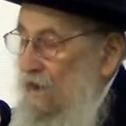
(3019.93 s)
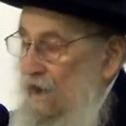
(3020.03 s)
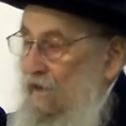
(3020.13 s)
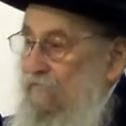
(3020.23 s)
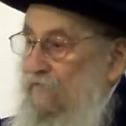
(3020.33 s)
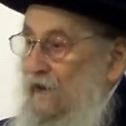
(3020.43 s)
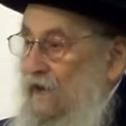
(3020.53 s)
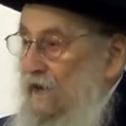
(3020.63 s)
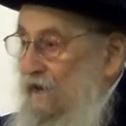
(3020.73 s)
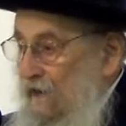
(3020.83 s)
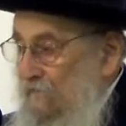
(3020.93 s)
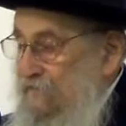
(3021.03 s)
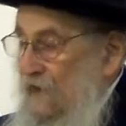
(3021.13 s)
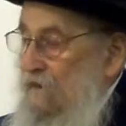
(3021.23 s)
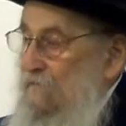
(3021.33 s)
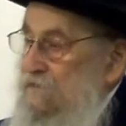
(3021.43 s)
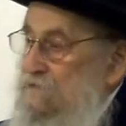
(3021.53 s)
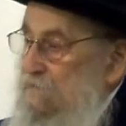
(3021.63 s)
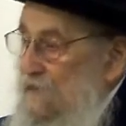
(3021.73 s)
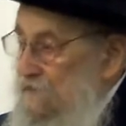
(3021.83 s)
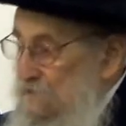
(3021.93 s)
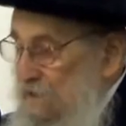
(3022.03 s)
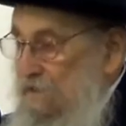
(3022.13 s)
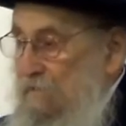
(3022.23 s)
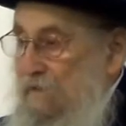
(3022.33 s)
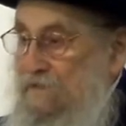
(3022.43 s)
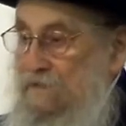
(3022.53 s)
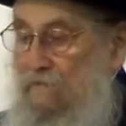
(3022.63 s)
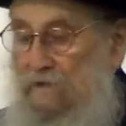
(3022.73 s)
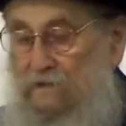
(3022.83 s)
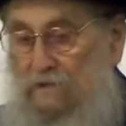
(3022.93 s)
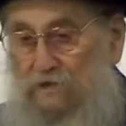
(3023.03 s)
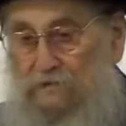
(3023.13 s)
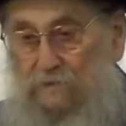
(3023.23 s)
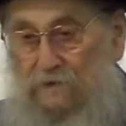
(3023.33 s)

of time and space in the Beis HaMikdash,